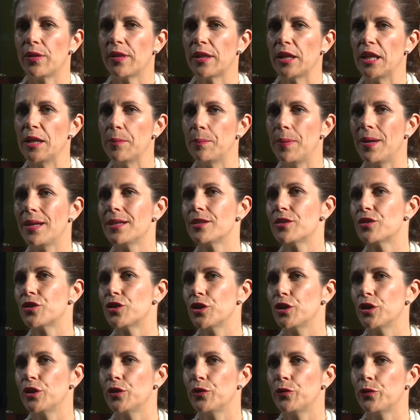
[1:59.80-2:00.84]
at the
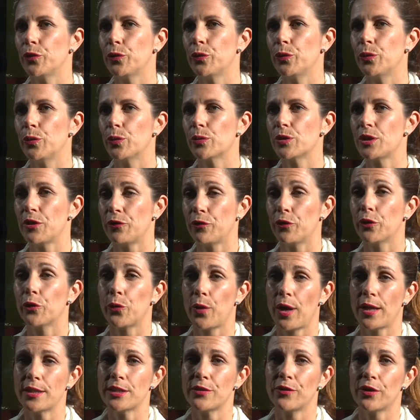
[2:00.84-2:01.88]
Bastion for different
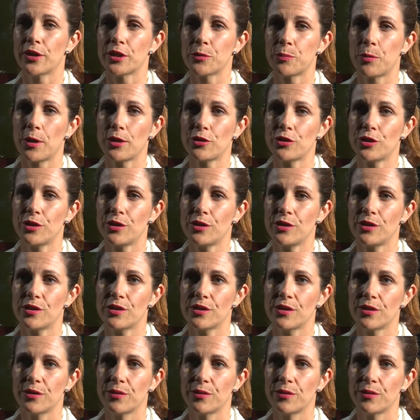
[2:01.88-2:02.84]
creative expressions?